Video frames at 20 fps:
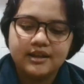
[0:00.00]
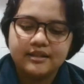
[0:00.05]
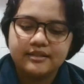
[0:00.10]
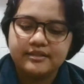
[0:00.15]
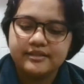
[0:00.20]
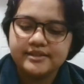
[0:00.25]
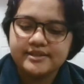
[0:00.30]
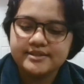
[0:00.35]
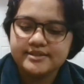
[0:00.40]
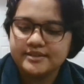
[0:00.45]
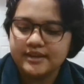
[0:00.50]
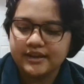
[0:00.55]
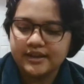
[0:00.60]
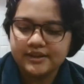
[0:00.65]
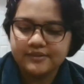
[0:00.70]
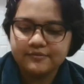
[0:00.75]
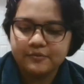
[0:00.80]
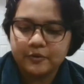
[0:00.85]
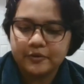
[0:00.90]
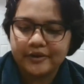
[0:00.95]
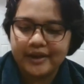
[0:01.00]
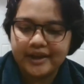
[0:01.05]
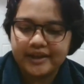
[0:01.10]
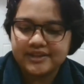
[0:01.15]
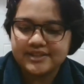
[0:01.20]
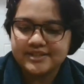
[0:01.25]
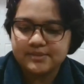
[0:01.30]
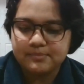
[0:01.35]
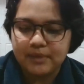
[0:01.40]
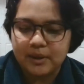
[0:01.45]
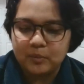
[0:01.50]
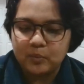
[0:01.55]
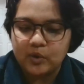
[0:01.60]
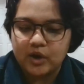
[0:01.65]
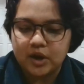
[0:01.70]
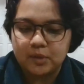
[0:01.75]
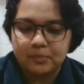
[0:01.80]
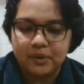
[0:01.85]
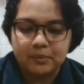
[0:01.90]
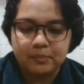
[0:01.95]
This stunning foray into
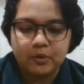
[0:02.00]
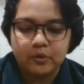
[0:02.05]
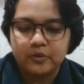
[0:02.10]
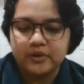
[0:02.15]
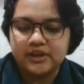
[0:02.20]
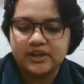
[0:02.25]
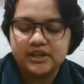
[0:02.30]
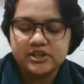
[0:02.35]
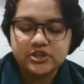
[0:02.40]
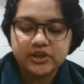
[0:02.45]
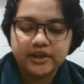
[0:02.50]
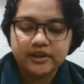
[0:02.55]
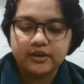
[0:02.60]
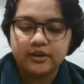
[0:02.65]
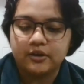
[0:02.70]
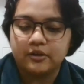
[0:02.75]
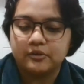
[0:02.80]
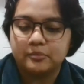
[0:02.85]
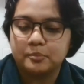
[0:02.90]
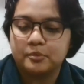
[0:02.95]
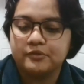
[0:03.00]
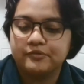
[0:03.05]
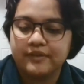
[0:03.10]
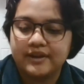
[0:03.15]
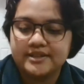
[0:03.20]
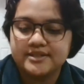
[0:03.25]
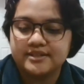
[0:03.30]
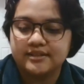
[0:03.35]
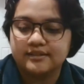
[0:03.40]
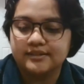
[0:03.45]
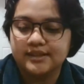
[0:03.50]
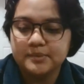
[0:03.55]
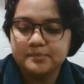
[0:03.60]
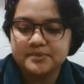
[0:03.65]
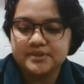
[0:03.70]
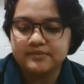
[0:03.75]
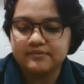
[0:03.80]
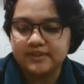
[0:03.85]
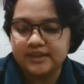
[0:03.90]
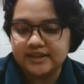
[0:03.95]
memoir by poet E.J. Ko provides a glimpse
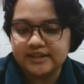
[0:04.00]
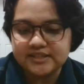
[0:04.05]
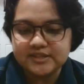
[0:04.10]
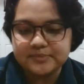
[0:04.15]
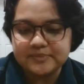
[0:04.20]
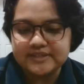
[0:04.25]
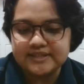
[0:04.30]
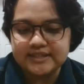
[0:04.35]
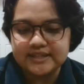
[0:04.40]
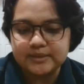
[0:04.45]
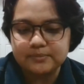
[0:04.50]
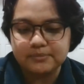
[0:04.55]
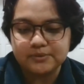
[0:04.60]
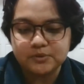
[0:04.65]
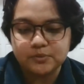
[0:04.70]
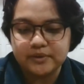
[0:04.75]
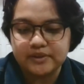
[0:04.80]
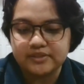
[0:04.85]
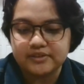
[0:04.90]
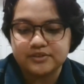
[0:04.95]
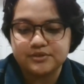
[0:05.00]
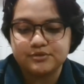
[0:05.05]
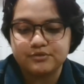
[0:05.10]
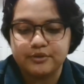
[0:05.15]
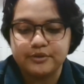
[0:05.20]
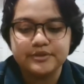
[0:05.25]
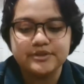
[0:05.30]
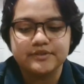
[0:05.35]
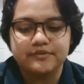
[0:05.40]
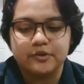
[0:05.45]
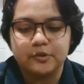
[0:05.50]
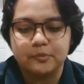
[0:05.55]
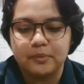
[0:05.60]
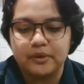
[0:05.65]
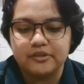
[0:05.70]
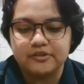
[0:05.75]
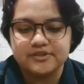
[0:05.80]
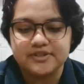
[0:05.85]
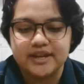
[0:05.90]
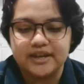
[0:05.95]
of the intimacy between the strokes of her
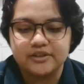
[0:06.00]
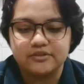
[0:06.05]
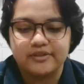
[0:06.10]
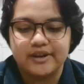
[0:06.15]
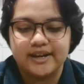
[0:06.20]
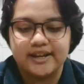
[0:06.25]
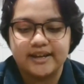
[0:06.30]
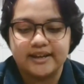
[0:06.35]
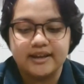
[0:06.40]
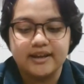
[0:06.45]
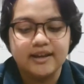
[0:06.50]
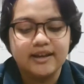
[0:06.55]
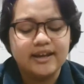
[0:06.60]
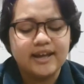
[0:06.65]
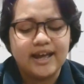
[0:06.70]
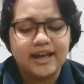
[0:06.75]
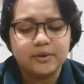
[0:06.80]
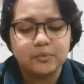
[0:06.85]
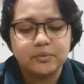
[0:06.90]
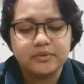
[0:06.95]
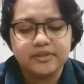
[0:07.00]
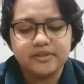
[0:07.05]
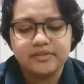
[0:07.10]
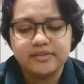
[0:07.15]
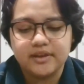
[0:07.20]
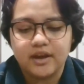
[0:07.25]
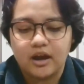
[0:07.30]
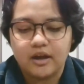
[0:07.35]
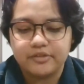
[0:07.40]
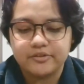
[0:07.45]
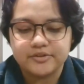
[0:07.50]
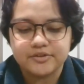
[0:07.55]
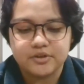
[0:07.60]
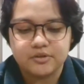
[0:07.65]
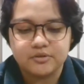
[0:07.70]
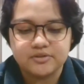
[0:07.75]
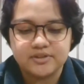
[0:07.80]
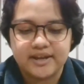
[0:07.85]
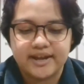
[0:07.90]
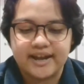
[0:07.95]
mother's handwriting and within the author's
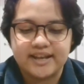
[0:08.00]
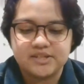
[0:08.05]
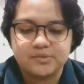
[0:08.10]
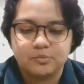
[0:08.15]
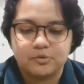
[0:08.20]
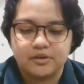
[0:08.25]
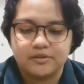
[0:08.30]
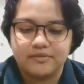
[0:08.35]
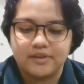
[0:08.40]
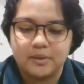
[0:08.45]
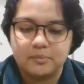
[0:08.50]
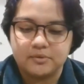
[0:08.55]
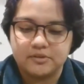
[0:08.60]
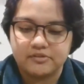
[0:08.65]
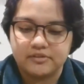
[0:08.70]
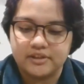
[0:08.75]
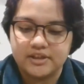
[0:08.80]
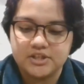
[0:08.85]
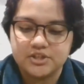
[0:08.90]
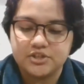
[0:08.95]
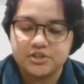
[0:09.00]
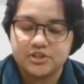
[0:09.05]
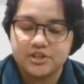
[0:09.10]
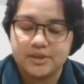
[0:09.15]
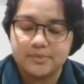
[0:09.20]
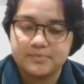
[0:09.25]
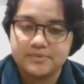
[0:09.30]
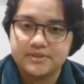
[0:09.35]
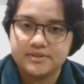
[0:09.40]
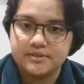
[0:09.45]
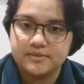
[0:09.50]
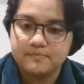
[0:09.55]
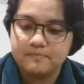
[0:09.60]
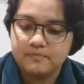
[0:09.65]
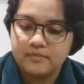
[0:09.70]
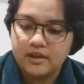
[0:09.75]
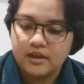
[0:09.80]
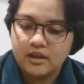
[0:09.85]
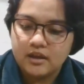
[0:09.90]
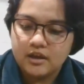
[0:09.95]
own diasporic family relationships.
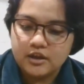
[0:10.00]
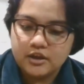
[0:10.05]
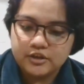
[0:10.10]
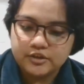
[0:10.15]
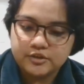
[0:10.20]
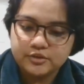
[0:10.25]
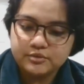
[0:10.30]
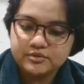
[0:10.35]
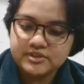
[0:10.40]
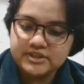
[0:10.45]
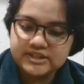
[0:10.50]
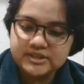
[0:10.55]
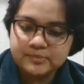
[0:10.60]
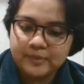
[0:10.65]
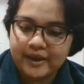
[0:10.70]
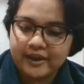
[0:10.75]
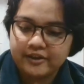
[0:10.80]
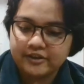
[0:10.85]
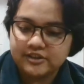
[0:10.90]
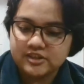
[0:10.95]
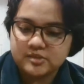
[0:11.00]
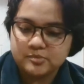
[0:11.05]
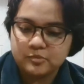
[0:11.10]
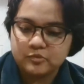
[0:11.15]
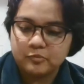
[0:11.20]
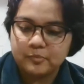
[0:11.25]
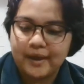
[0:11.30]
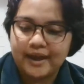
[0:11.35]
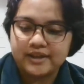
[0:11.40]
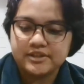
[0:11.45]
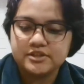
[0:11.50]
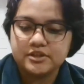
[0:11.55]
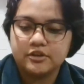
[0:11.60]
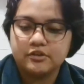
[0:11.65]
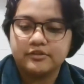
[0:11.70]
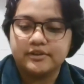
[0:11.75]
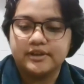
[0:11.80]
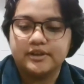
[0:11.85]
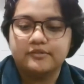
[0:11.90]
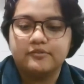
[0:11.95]
Yoonji's parents move back to
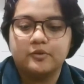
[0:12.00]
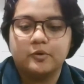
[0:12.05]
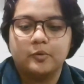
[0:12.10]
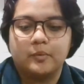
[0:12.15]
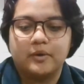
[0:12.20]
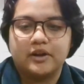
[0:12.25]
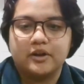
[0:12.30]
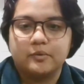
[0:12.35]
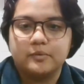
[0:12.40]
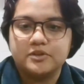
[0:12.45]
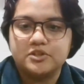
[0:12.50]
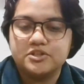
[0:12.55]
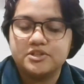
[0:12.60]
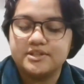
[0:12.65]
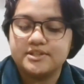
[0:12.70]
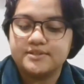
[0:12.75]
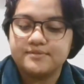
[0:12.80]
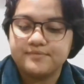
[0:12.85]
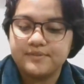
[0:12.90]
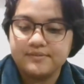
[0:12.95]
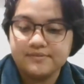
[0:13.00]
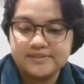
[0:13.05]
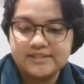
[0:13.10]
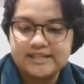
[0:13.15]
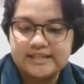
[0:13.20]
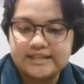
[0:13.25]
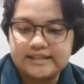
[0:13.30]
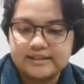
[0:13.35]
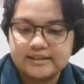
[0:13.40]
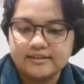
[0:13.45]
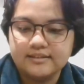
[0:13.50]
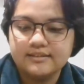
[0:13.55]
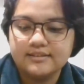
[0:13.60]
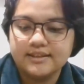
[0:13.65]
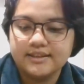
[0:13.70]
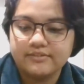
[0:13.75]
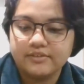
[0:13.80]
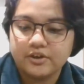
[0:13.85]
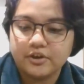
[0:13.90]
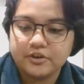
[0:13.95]
Korea for work when she is 15,
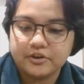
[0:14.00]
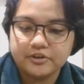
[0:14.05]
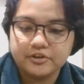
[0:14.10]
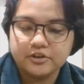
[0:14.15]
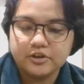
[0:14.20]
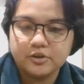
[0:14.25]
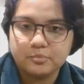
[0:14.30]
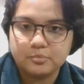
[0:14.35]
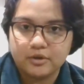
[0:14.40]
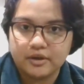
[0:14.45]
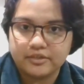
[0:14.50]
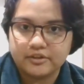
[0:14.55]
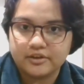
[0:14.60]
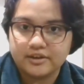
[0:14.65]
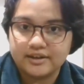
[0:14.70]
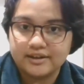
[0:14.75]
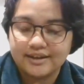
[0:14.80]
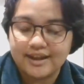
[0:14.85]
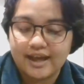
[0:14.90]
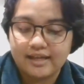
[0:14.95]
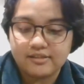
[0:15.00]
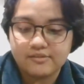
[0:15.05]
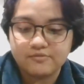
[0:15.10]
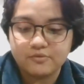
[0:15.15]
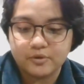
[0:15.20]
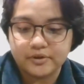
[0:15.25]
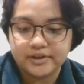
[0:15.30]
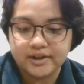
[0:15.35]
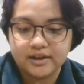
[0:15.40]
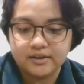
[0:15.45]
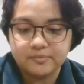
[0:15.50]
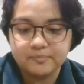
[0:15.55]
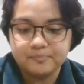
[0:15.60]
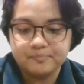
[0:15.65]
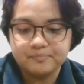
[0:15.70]
leaving her and her brother in California.